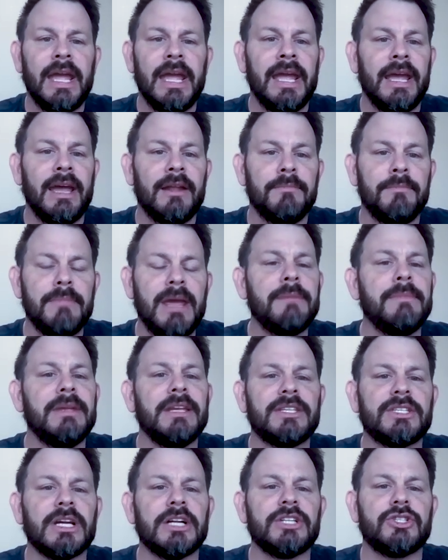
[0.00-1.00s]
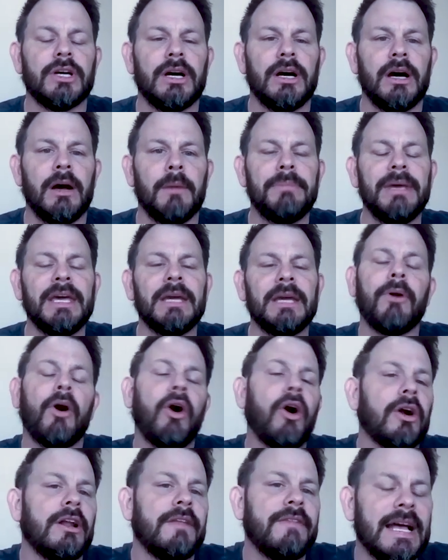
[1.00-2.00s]
and made me such a big
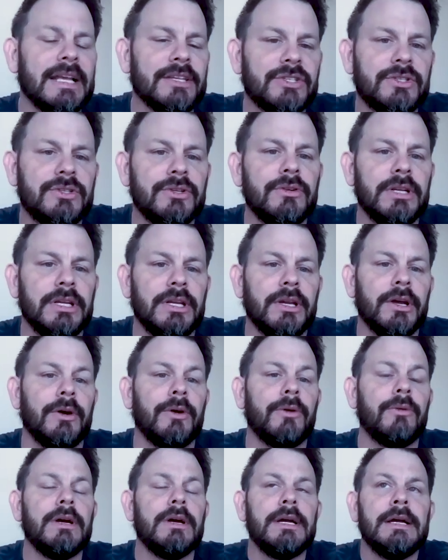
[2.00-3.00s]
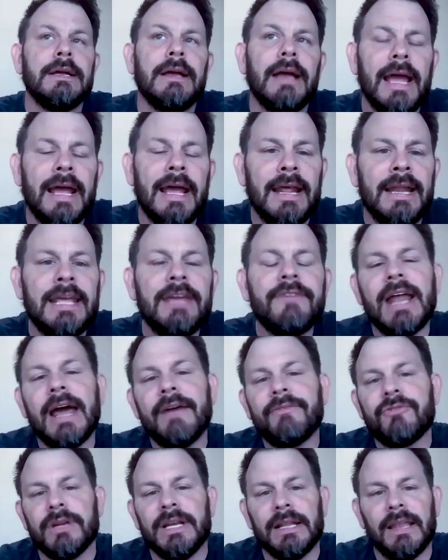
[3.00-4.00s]
part of that studio. And even
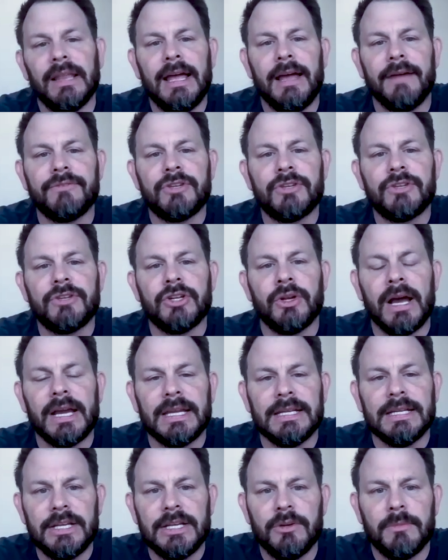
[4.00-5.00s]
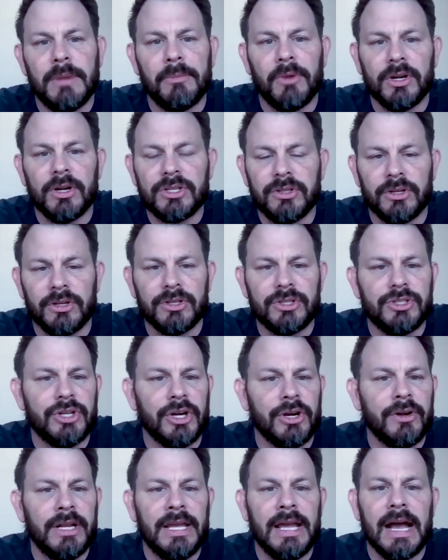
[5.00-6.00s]
after he left, you know, I continued my martial arts
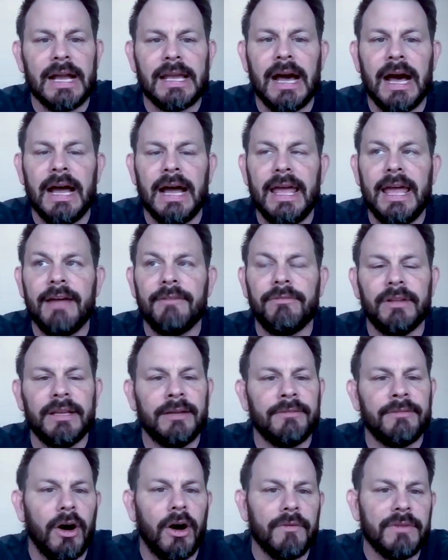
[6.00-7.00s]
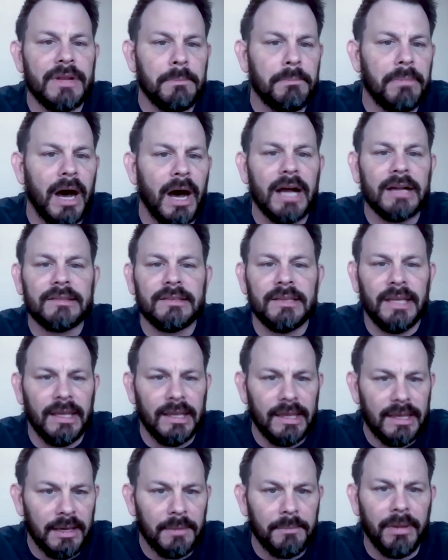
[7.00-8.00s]
journey. I got heavily involved in boxing
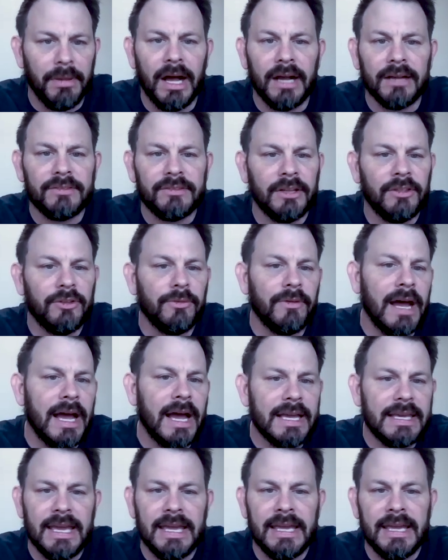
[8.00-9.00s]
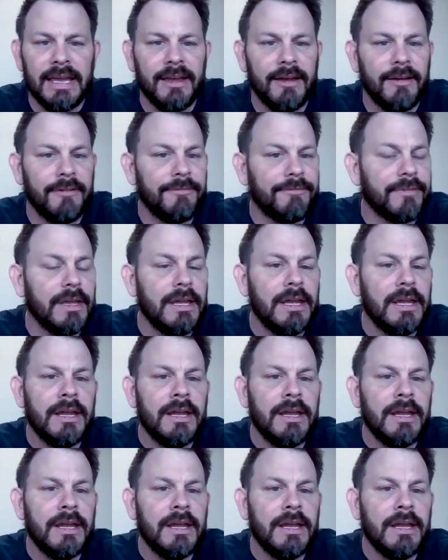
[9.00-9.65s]
and kickboxing through the IKF.